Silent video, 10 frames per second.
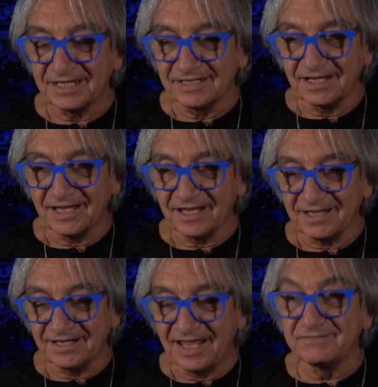and
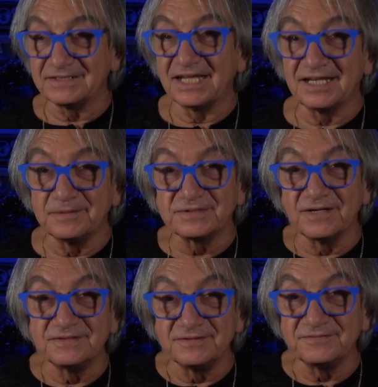and having that
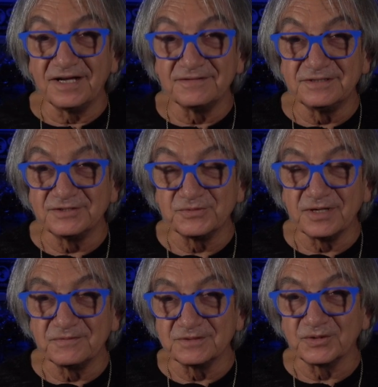M75 that you
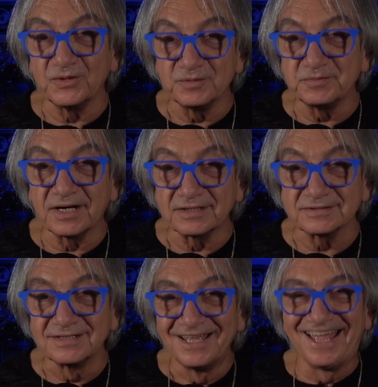have with the gold bars.